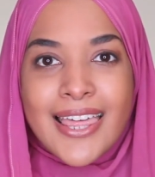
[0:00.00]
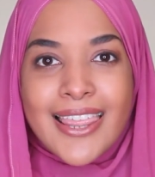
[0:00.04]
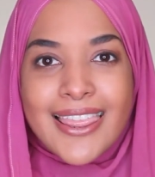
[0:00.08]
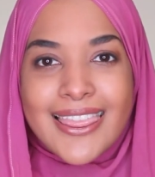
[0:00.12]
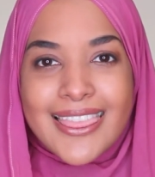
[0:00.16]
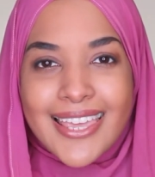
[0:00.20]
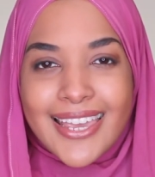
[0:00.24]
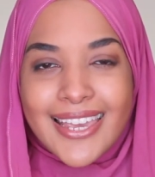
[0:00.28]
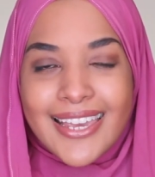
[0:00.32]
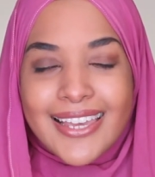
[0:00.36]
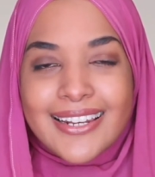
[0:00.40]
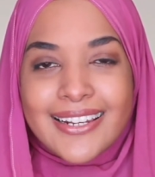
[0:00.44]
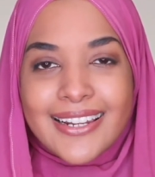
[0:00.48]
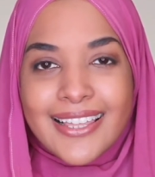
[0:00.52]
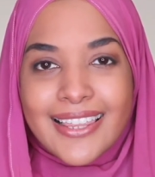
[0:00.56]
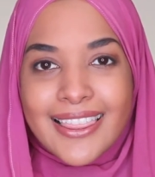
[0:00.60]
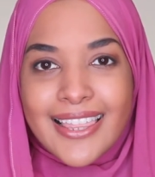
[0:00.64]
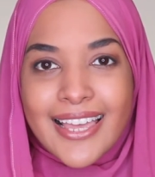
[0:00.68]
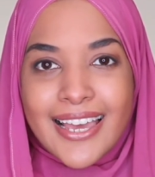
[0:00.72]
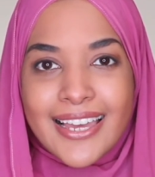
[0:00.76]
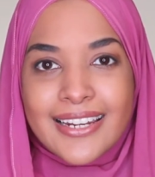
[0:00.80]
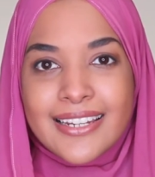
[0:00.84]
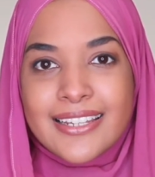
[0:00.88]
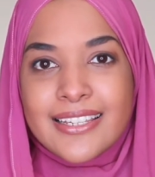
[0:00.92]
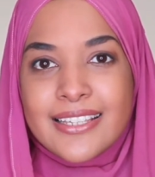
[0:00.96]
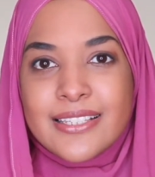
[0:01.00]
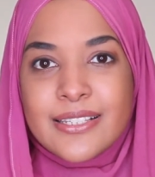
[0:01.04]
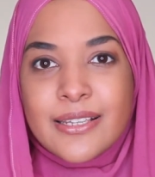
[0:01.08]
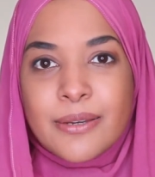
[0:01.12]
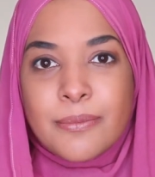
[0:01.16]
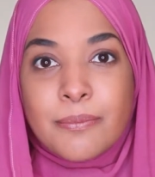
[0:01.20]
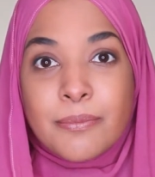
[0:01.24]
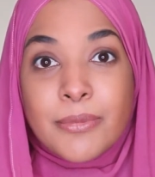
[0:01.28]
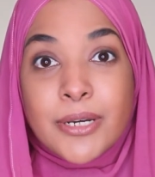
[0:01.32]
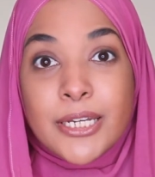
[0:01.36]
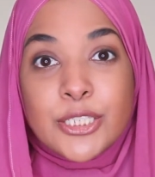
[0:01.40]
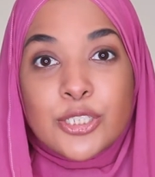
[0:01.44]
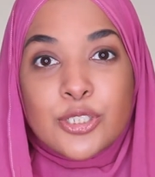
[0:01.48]
then that is a
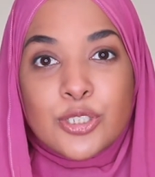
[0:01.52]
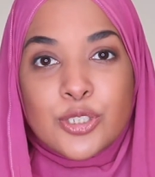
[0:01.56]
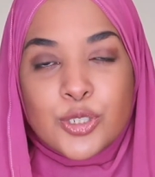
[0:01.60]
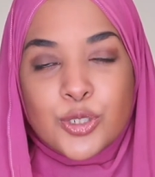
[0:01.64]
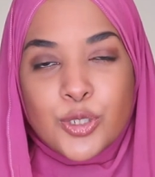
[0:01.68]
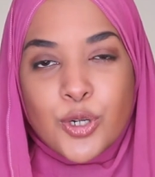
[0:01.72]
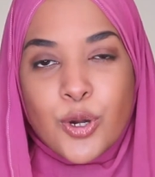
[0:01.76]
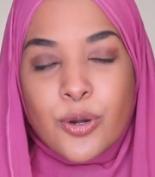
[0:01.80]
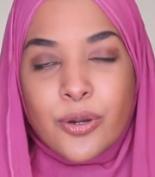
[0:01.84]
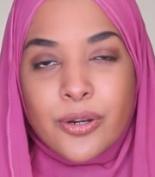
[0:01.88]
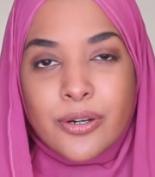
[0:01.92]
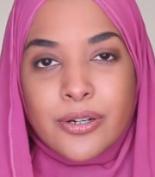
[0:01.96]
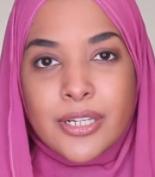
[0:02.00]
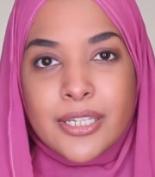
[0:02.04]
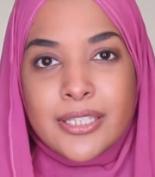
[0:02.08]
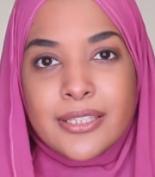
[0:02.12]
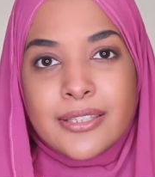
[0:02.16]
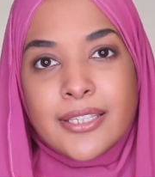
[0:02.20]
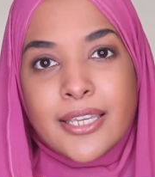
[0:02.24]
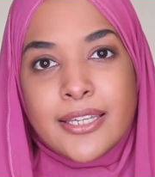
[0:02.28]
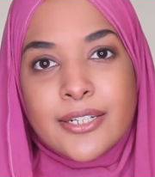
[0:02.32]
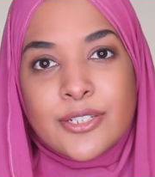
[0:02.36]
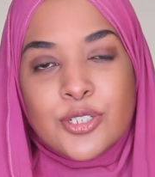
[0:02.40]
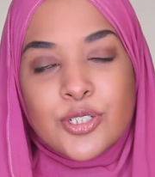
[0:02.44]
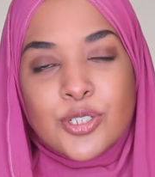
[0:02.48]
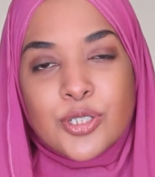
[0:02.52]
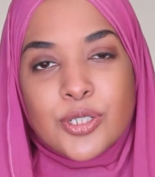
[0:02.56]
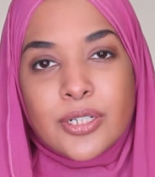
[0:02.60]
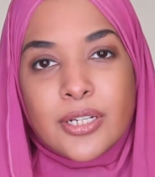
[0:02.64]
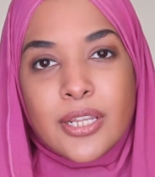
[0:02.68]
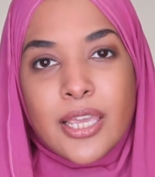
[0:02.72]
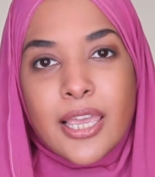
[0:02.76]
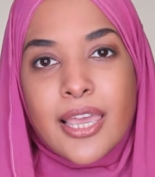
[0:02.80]
much stronger intention,